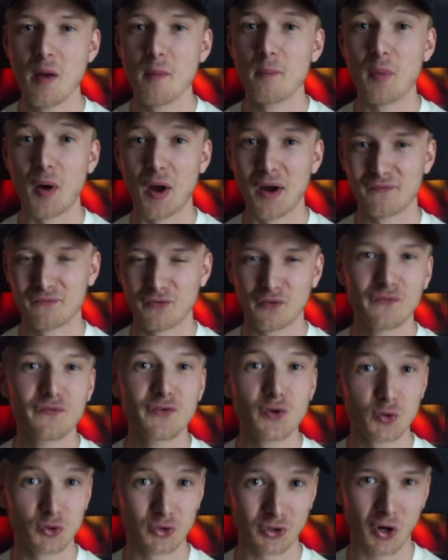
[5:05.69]
but for
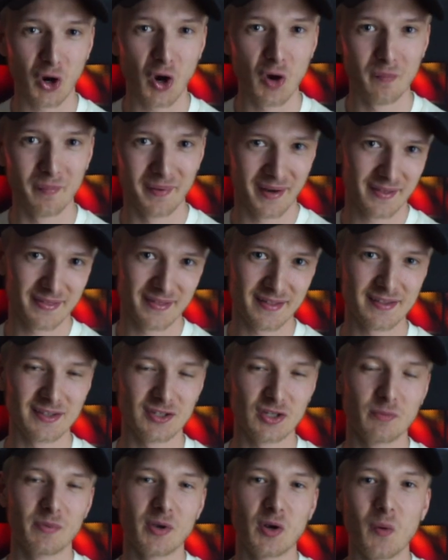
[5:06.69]
future Herman, I think this
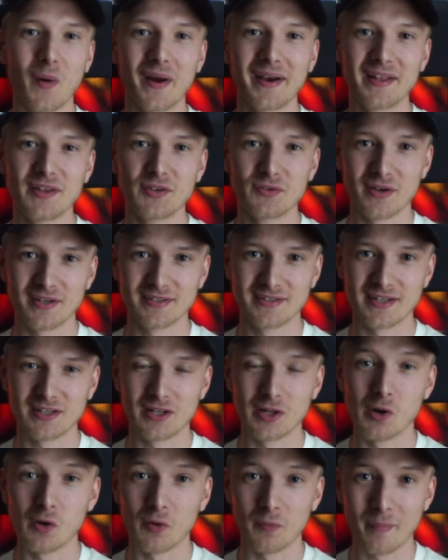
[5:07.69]
could be quite interesting
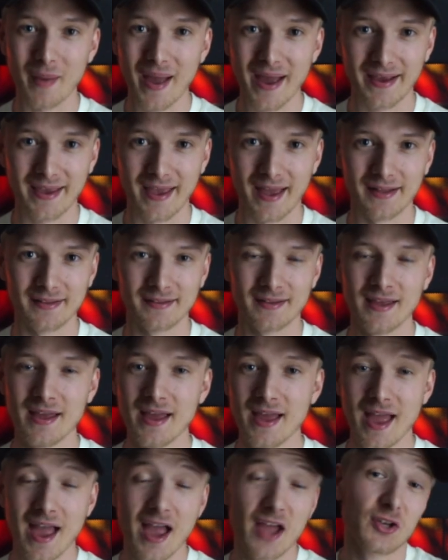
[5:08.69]
to look back at
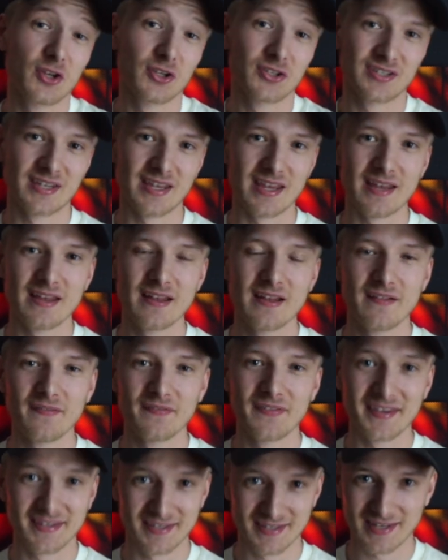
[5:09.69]
and just see
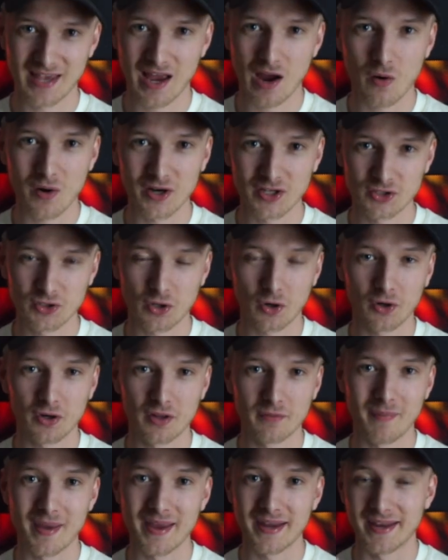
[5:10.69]
this is how I
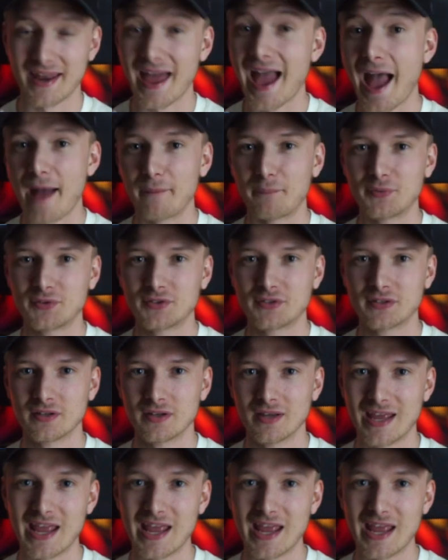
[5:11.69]
started making apps.